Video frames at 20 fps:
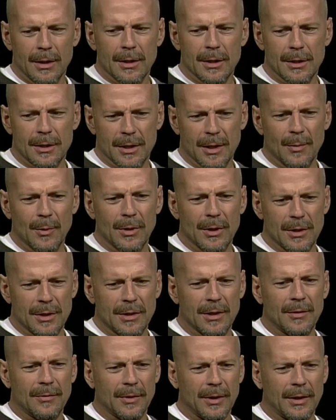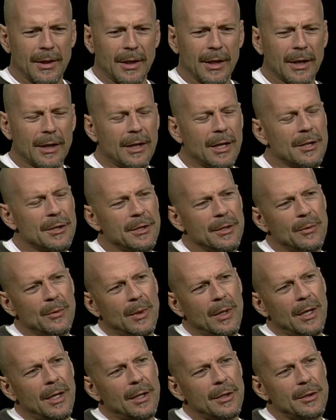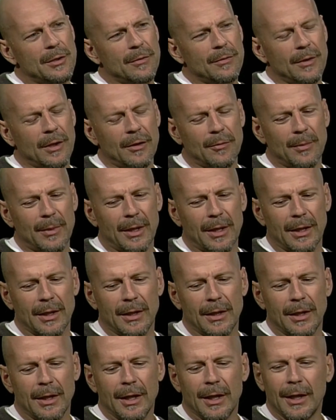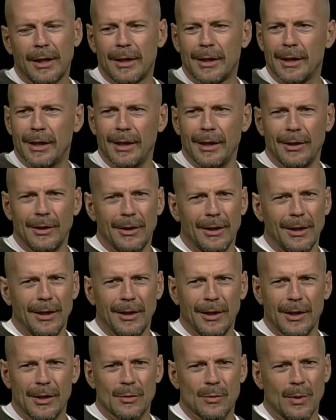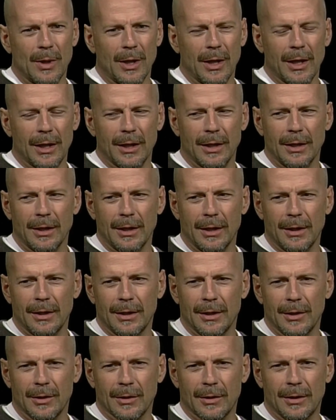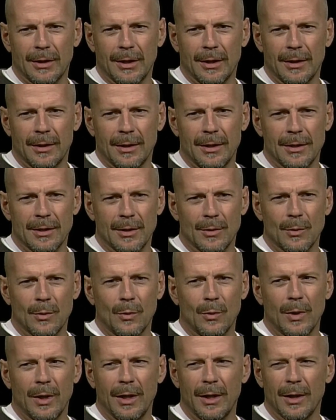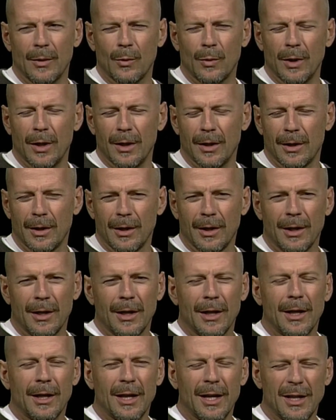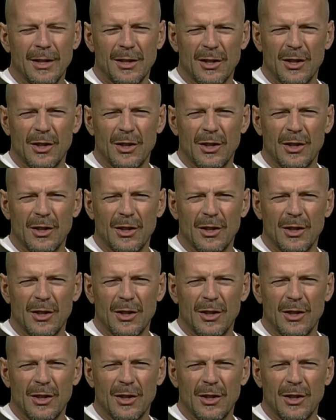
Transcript: some of the stuff that they can actually watch. And what do they say? They they think it's wacky. They they're, they they said, well, when, that's when, you, Dad? That's